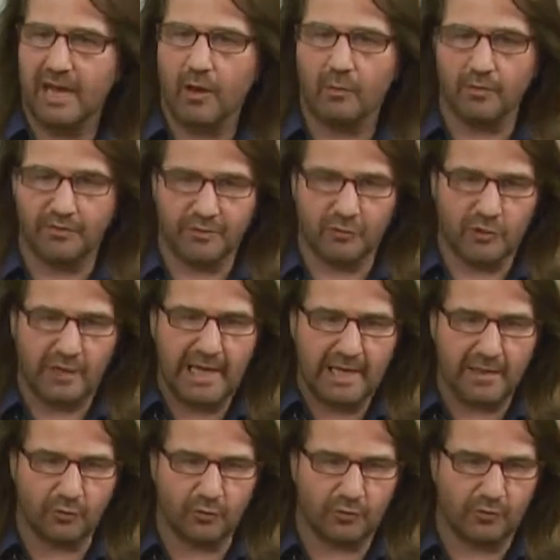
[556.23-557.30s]
with the
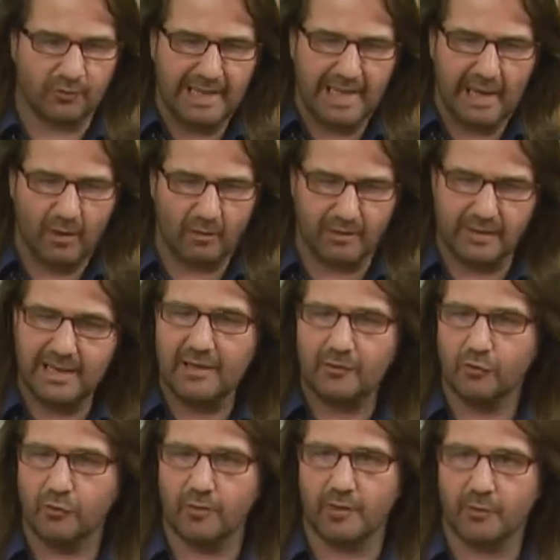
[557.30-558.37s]
change, so now, yes,
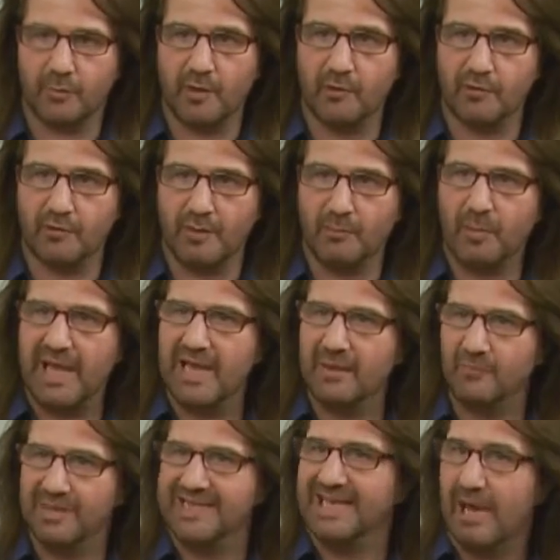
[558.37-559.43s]
you're experiencing pain,
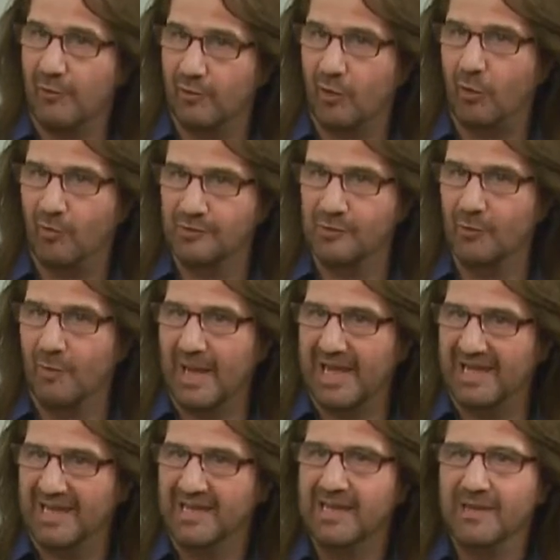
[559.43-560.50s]
but now in a whole new
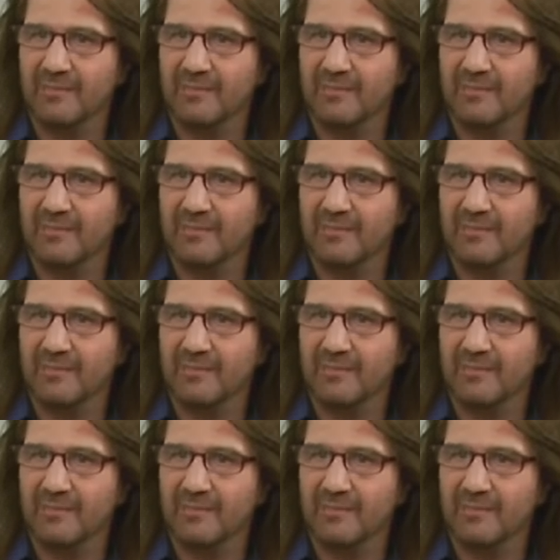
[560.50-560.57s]
way.